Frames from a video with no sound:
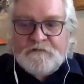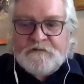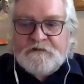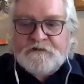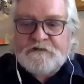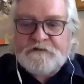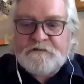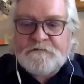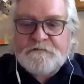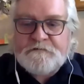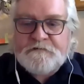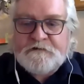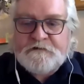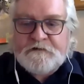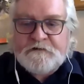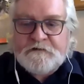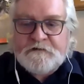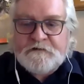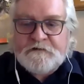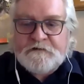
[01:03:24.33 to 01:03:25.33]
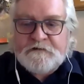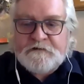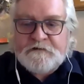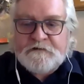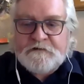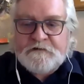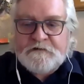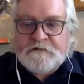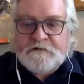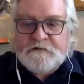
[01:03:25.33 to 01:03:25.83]
the the
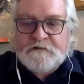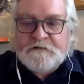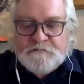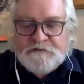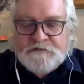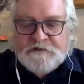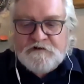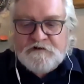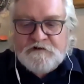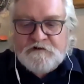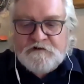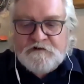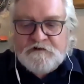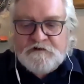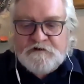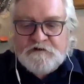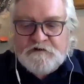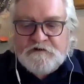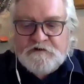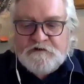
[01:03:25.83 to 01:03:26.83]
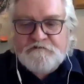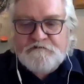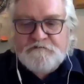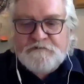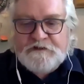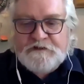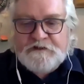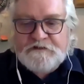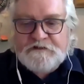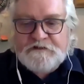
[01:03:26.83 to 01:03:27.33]
IPP office
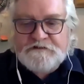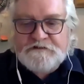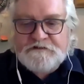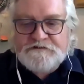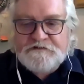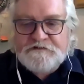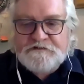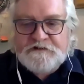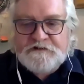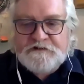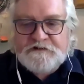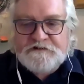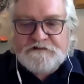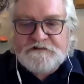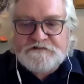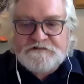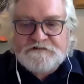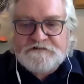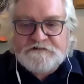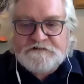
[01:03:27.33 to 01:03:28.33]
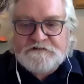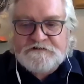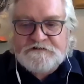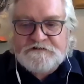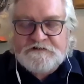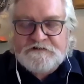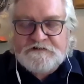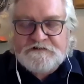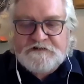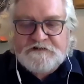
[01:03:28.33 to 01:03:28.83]
RFP. It certainly is is
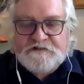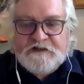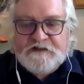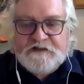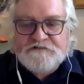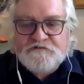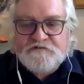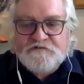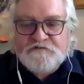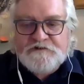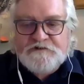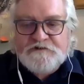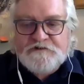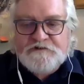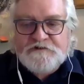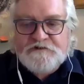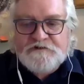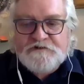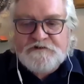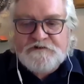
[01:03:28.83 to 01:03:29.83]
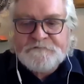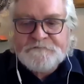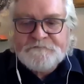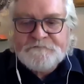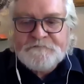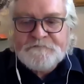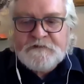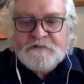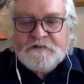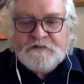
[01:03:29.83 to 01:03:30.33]
is gas oriented.
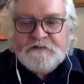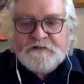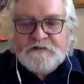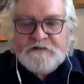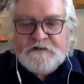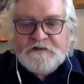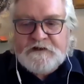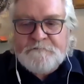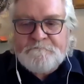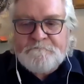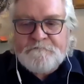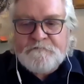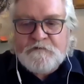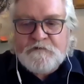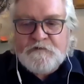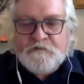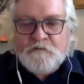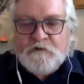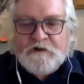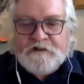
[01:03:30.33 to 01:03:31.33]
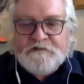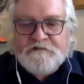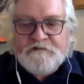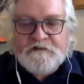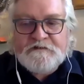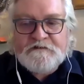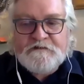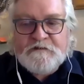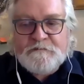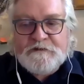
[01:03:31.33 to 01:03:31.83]
Um, the one
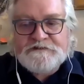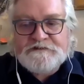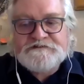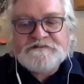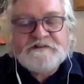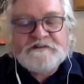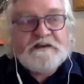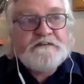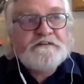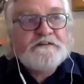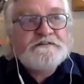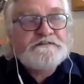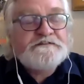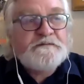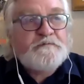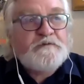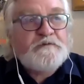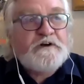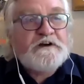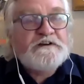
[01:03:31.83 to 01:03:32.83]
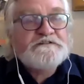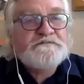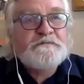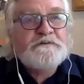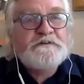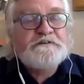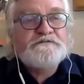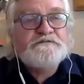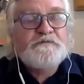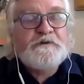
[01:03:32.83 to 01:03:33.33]
thing I must say that surprised
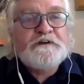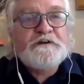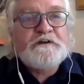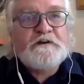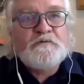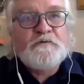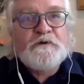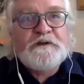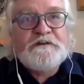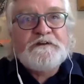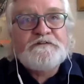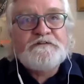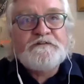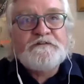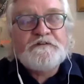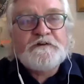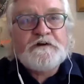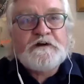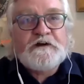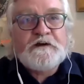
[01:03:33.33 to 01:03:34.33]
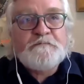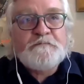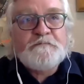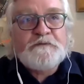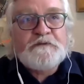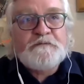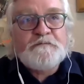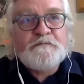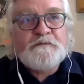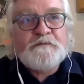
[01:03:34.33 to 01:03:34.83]
me is when I went to the
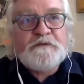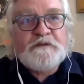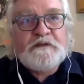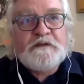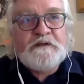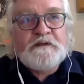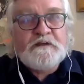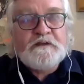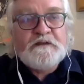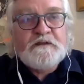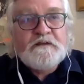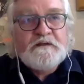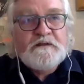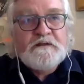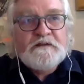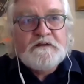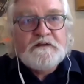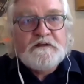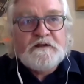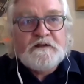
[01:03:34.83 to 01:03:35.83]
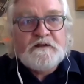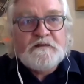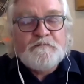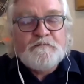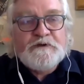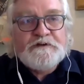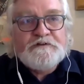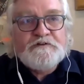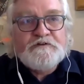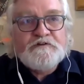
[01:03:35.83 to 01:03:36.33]
IPP uh,
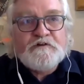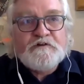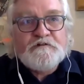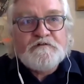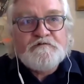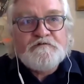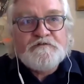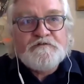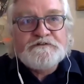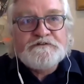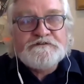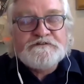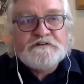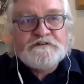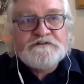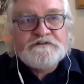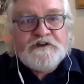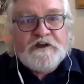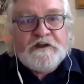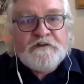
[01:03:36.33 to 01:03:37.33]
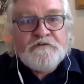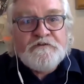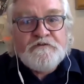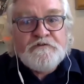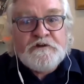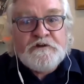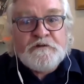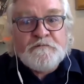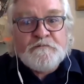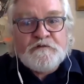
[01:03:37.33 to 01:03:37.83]
bid conference in
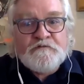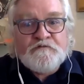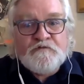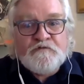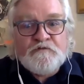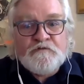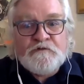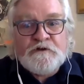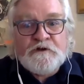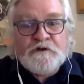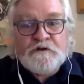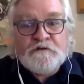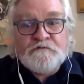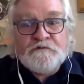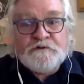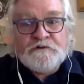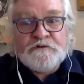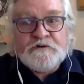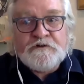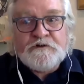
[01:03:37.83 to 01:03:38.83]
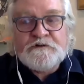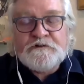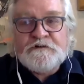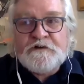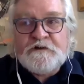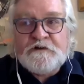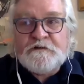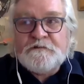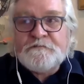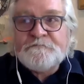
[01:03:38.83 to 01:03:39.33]
January before COVID
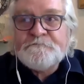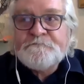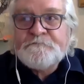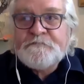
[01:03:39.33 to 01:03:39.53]
lockdown